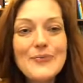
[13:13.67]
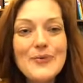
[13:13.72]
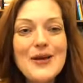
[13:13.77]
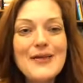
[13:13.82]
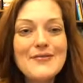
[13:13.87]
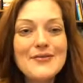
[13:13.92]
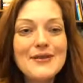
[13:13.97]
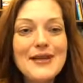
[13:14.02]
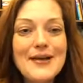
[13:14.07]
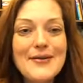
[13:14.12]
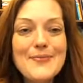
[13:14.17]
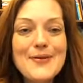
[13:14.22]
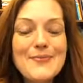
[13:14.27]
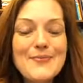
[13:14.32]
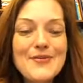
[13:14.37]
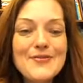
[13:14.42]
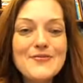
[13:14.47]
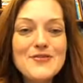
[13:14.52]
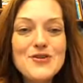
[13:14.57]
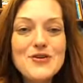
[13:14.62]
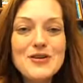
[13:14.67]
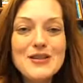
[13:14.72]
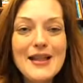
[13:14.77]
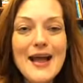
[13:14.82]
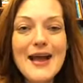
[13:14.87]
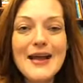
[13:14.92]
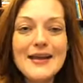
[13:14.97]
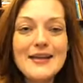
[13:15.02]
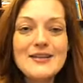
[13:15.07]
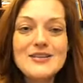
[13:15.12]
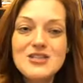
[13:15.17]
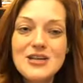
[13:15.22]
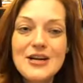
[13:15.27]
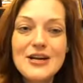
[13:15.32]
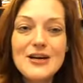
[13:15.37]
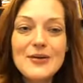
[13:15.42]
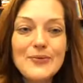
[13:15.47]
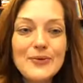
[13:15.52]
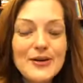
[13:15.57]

We have a lot of people view it, like and share it.